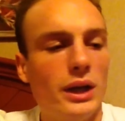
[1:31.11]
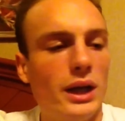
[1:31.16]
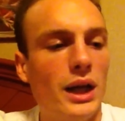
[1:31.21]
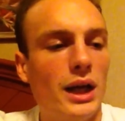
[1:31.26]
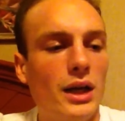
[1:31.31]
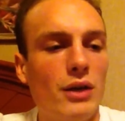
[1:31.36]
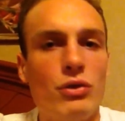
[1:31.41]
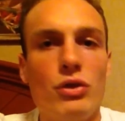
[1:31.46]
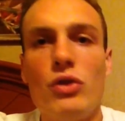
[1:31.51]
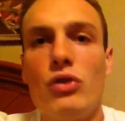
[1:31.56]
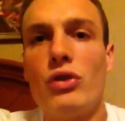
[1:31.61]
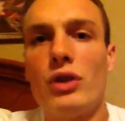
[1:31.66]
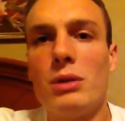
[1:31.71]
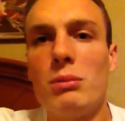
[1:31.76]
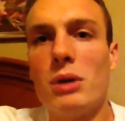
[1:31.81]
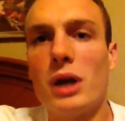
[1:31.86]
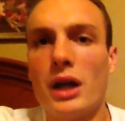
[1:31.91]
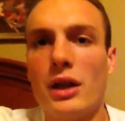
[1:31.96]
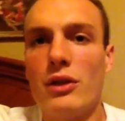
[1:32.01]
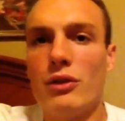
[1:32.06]
If you see
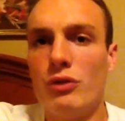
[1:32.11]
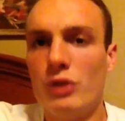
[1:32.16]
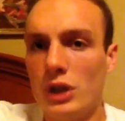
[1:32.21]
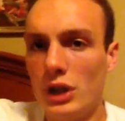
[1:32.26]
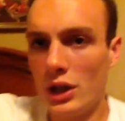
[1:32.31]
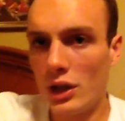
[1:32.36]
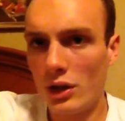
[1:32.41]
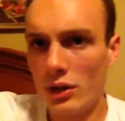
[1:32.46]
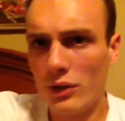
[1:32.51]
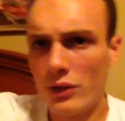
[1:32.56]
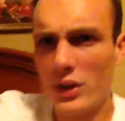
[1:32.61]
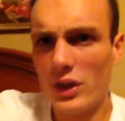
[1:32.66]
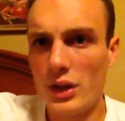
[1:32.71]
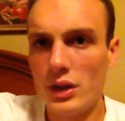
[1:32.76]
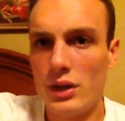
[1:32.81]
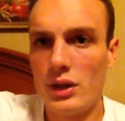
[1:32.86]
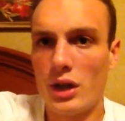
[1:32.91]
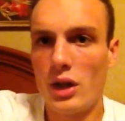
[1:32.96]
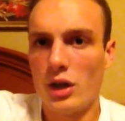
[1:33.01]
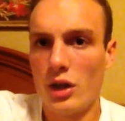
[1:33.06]
my other video
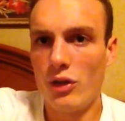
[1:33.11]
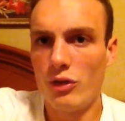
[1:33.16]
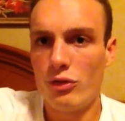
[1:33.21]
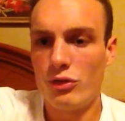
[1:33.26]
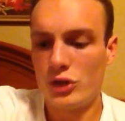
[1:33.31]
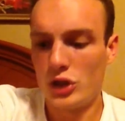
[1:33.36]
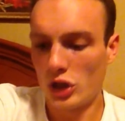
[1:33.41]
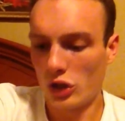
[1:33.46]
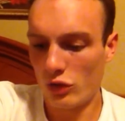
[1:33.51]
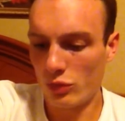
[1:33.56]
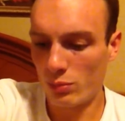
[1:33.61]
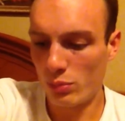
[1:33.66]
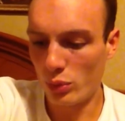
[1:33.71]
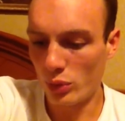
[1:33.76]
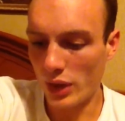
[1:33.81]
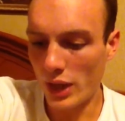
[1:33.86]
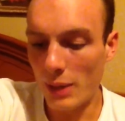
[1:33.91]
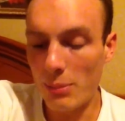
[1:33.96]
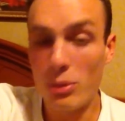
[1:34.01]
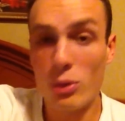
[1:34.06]
that I've just
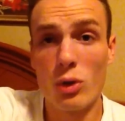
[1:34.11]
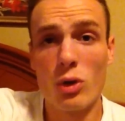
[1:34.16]
put up,